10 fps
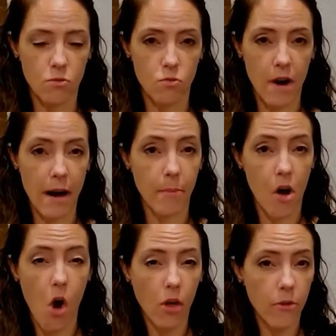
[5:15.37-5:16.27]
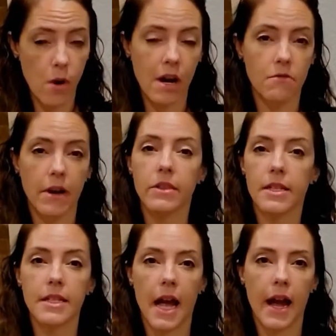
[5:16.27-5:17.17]
wrap all the way around the
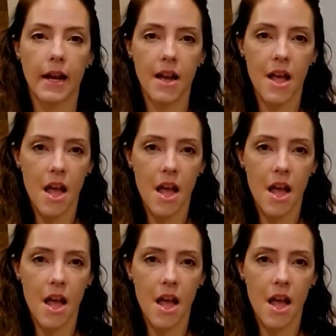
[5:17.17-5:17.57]
side